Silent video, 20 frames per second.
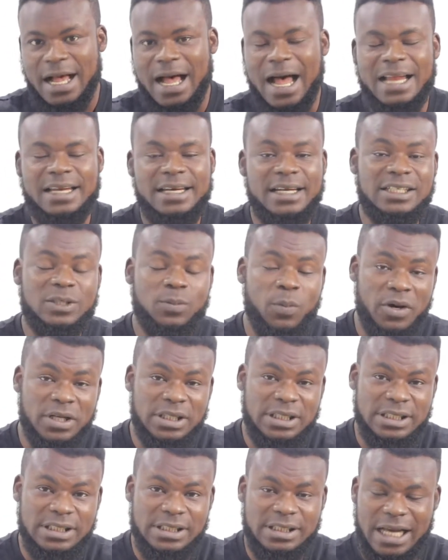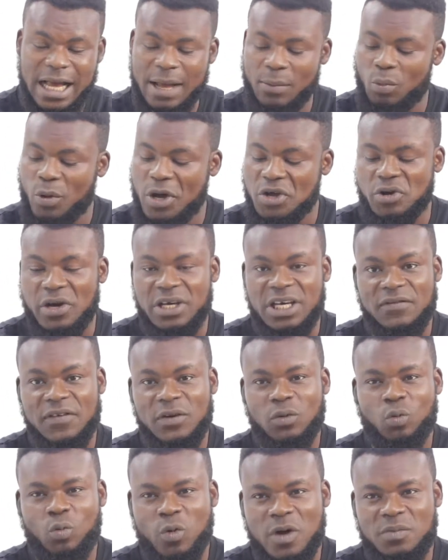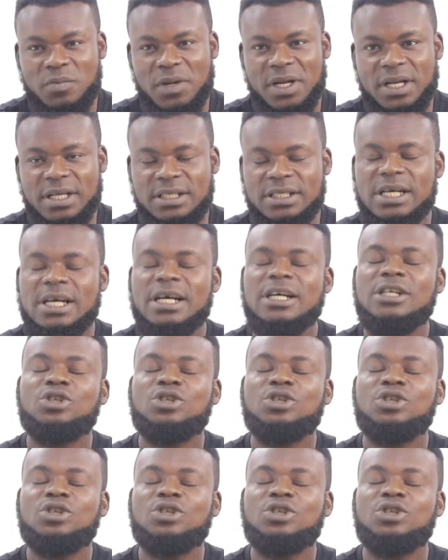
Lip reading: At this point in time where you're given 1 minute,